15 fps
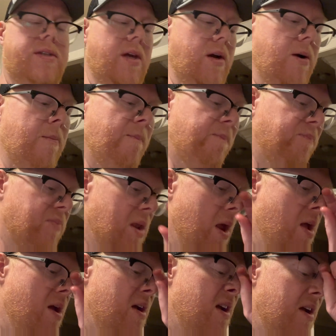there,
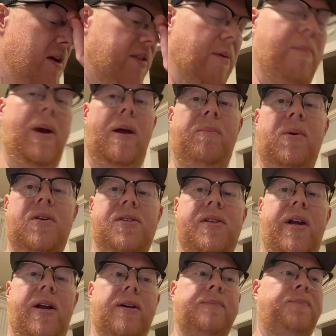the pepper is
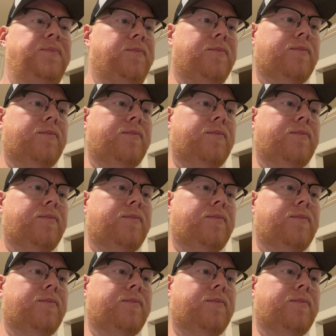there.